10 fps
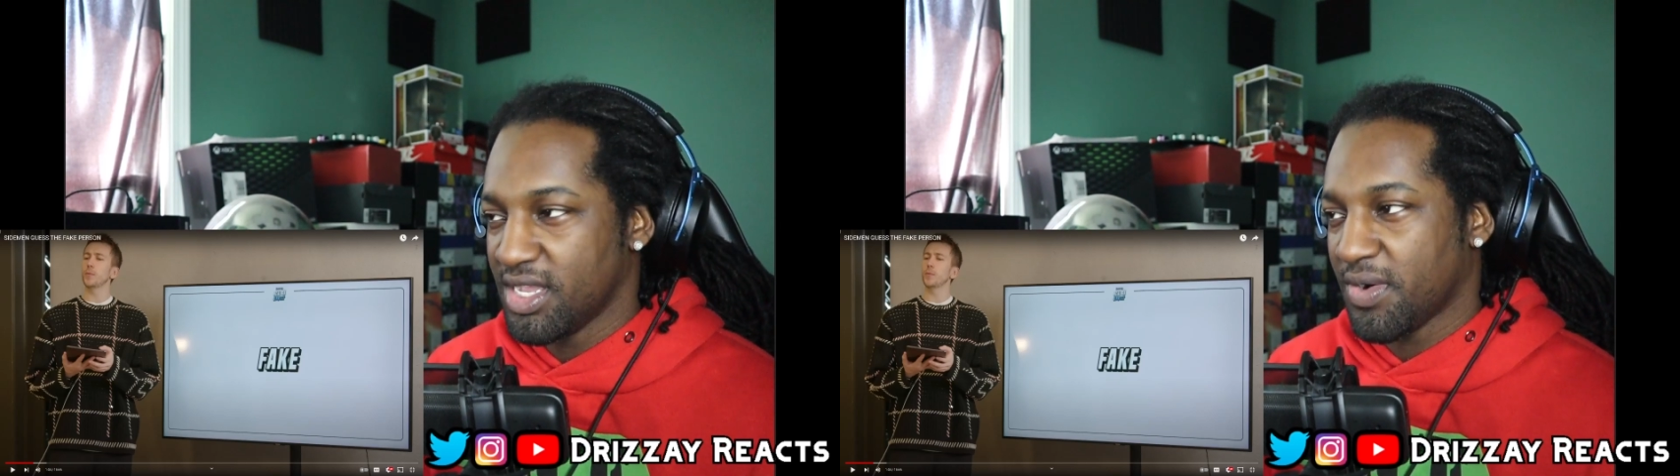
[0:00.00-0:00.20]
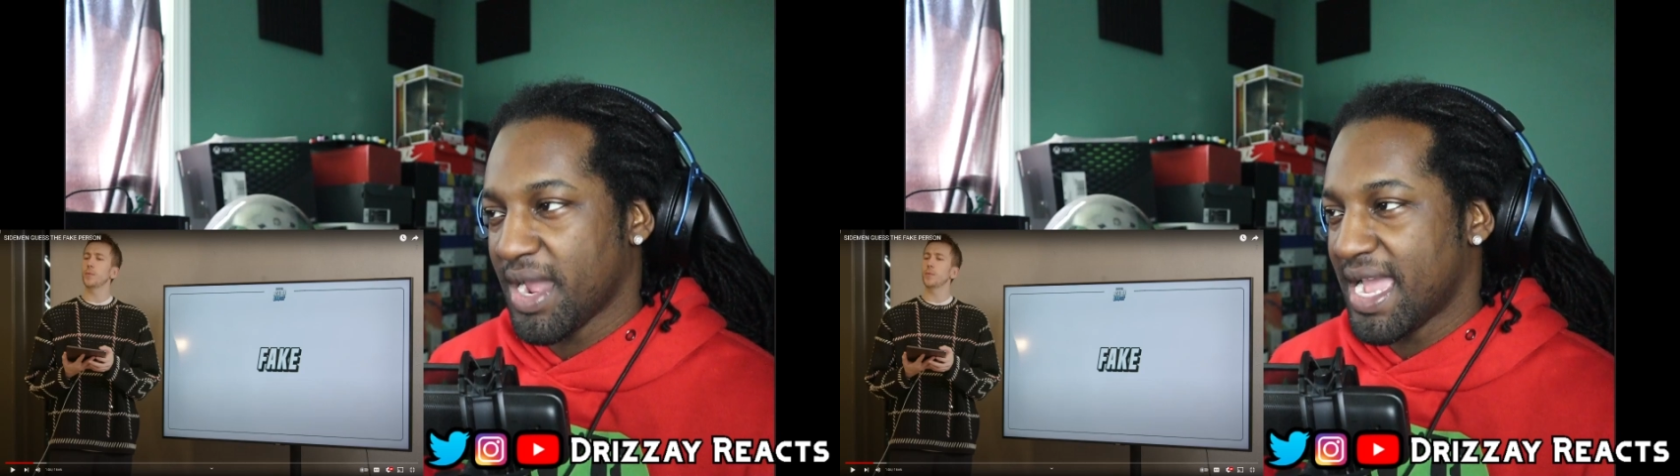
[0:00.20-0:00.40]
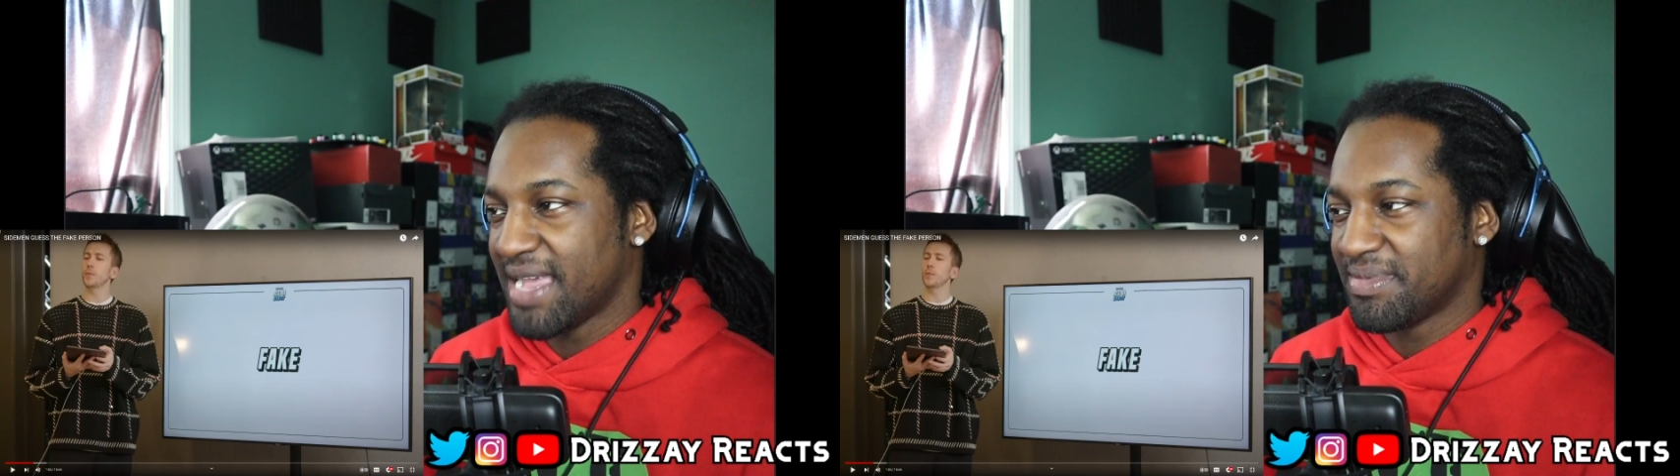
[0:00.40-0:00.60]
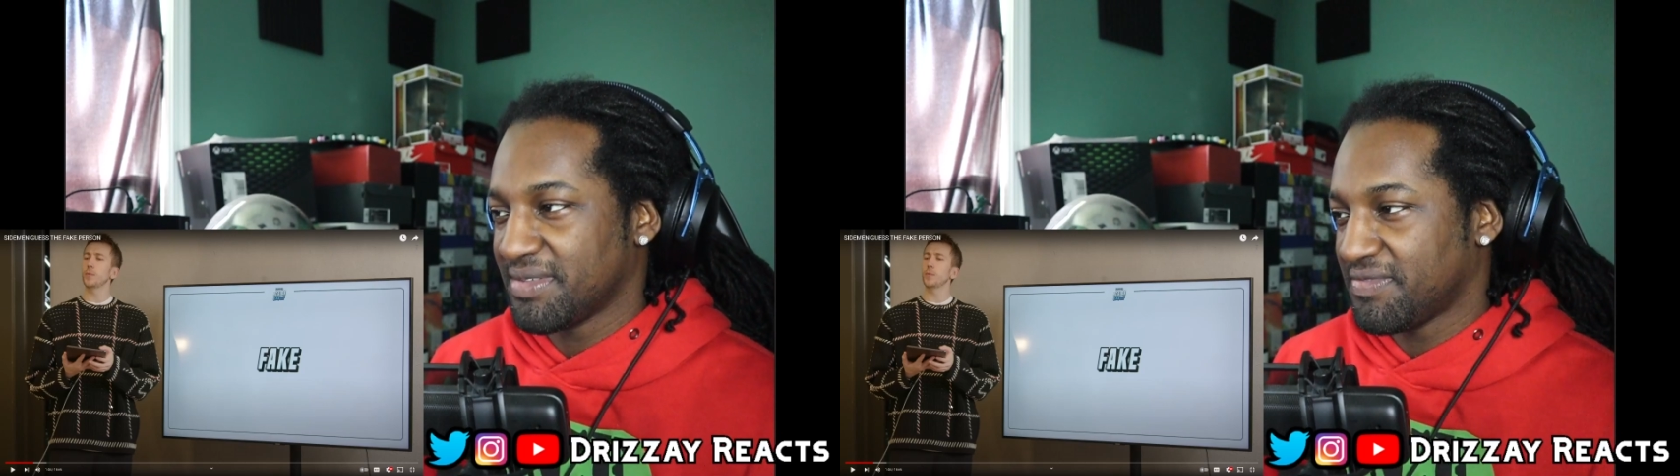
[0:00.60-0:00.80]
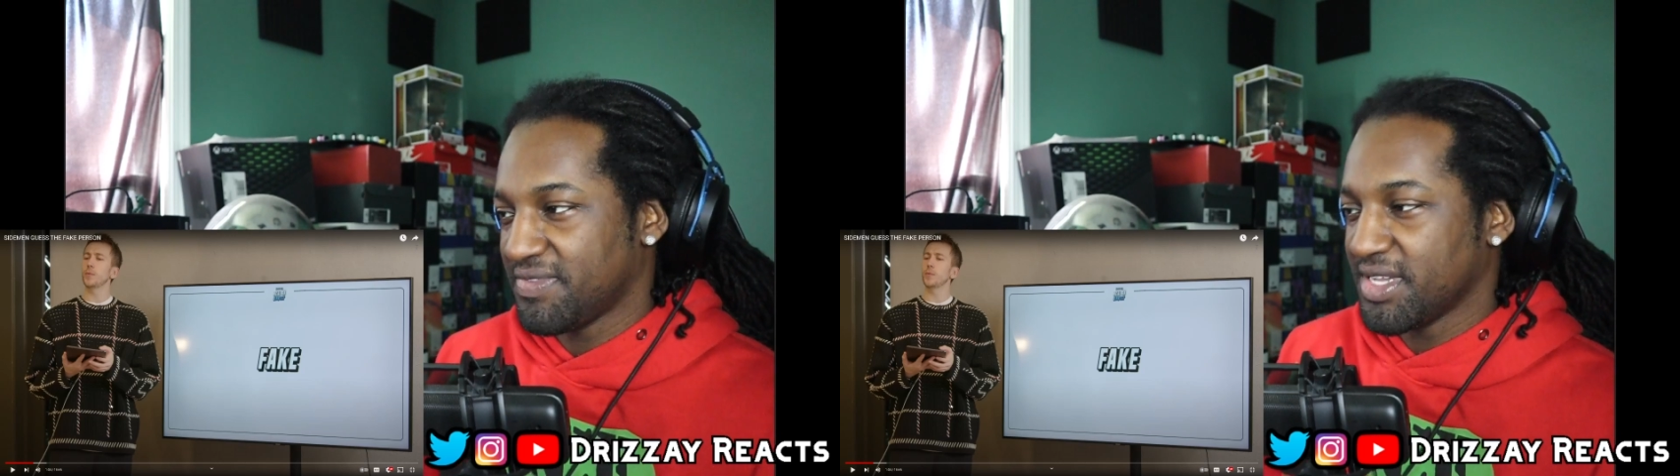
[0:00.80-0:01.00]
crabs and
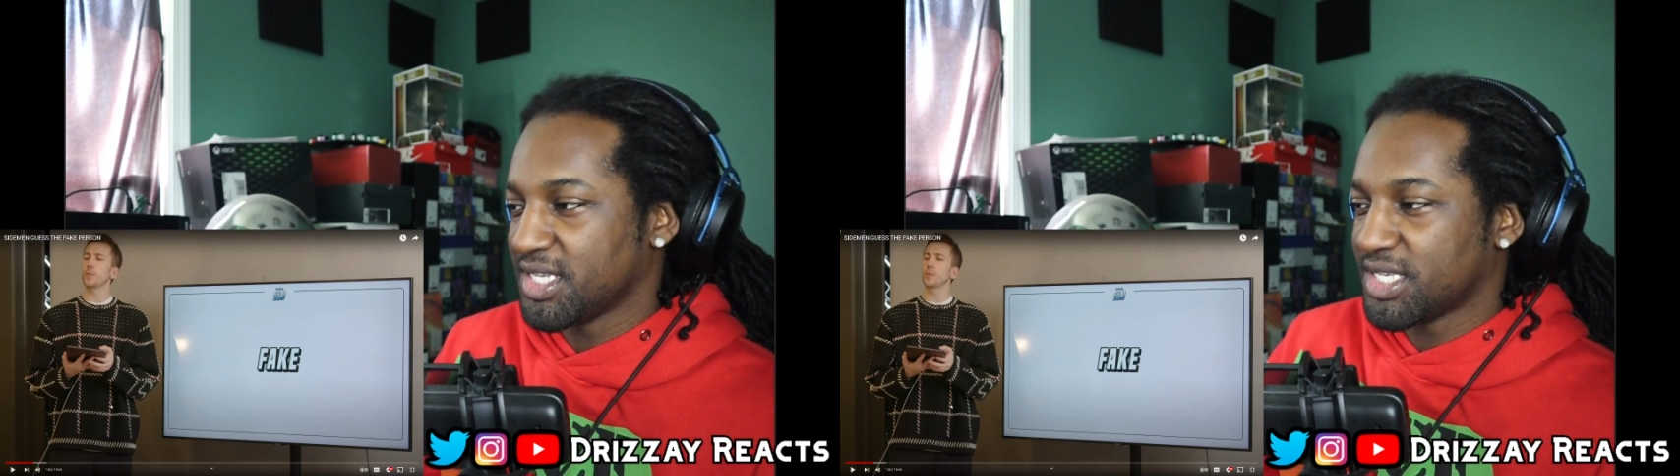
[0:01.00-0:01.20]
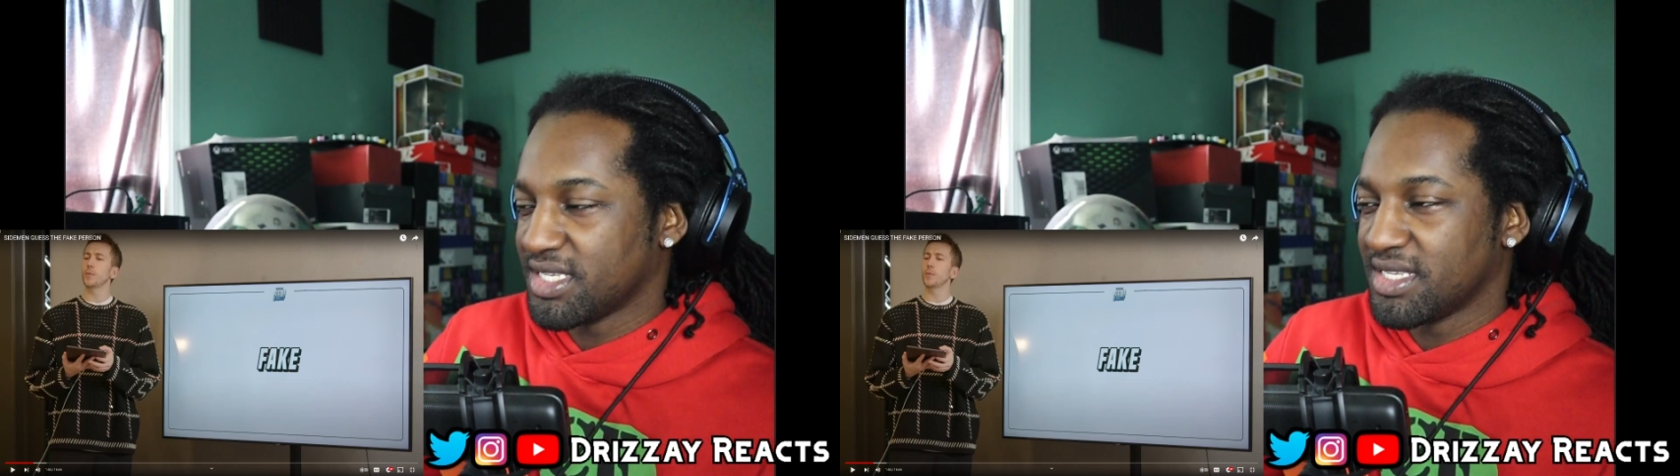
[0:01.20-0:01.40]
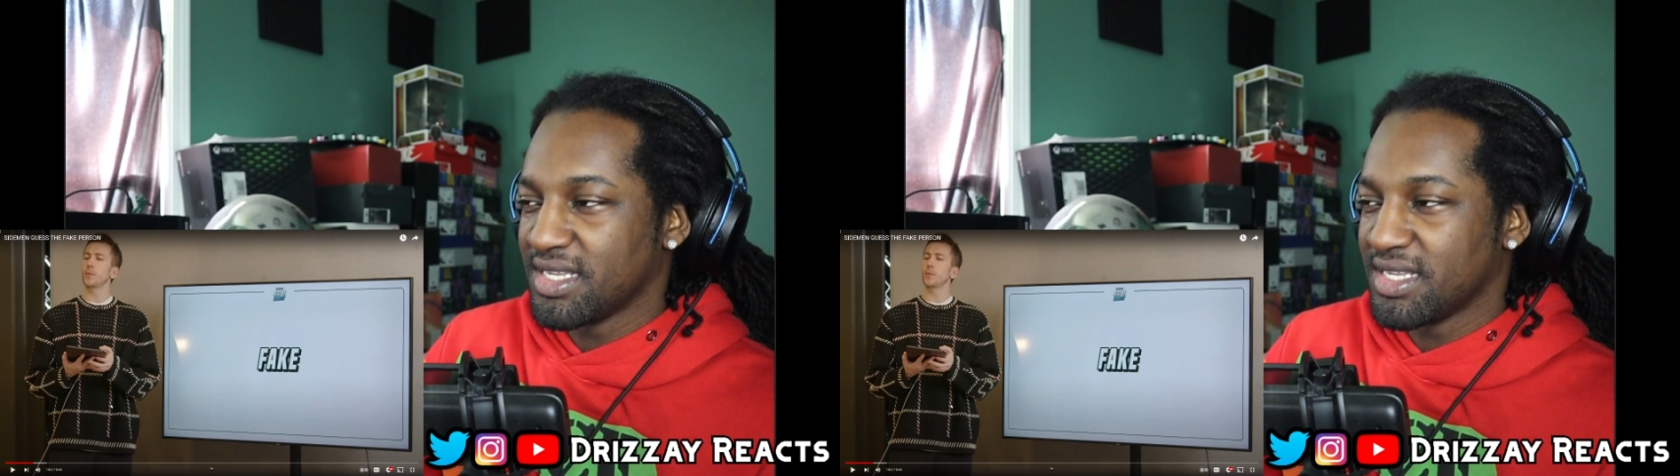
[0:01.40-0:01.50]
fish and